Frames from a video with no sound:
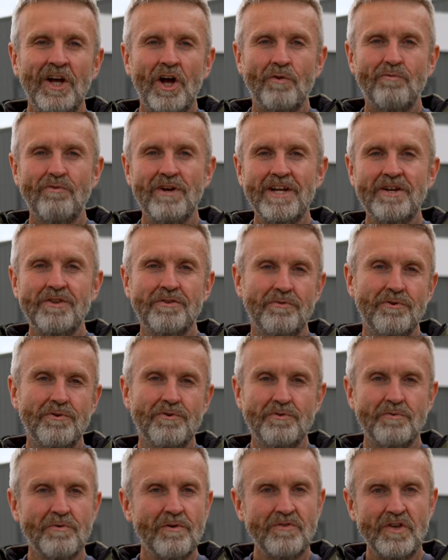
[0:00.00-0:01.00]
A read
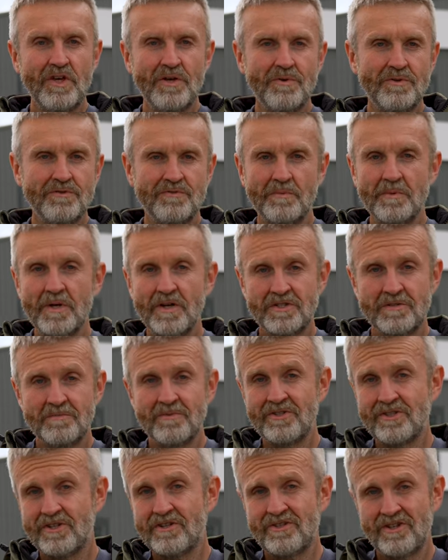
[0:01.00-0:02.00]
through the reviews from
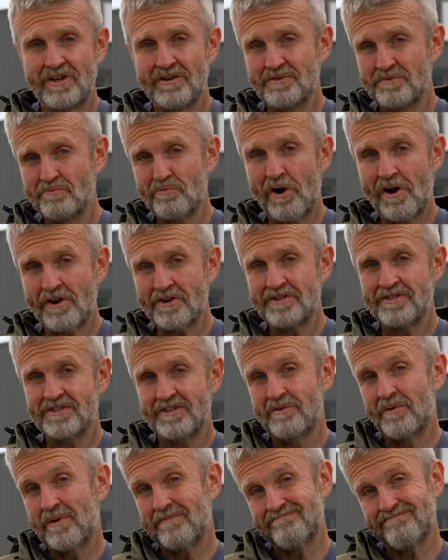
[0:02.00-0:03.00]
customers shows riders
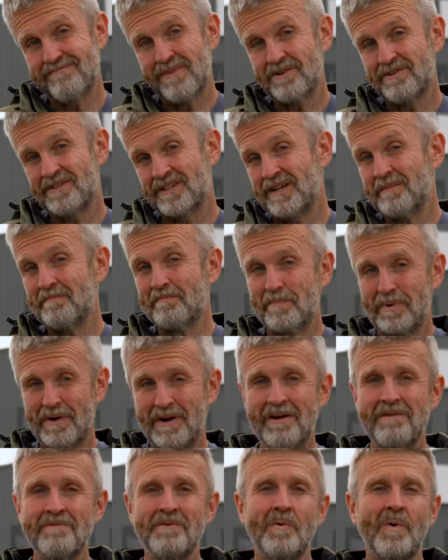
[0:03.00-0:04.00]
who are mostly
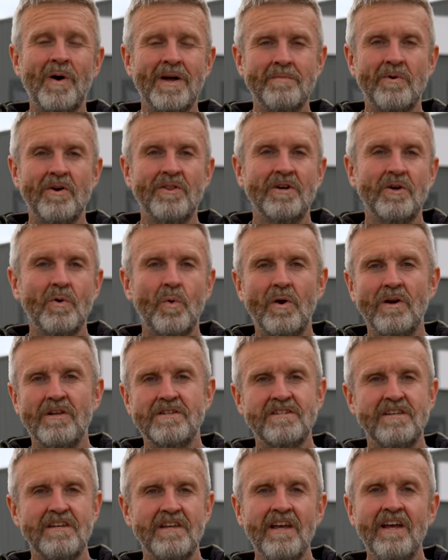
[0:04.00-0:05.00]
blown away by the
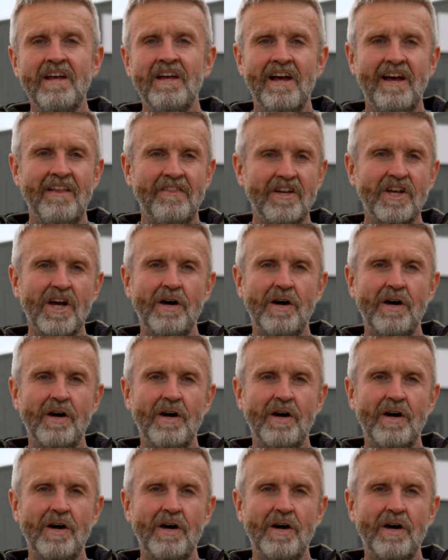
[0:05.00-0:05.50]
quality and the